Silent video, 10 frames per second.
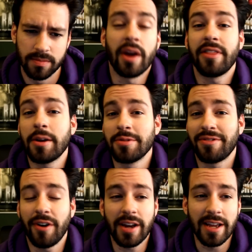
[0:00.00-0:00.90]
But I think it was
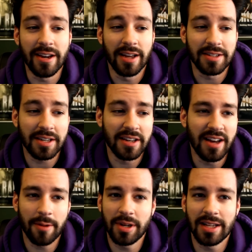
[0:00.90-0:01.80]
funny as a kid
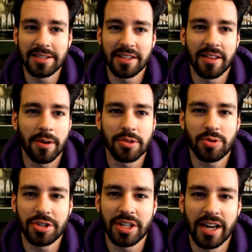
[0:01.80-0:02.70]
not realizing that they were
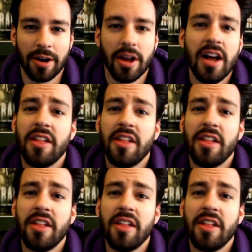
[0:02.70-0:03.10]
stretching it out.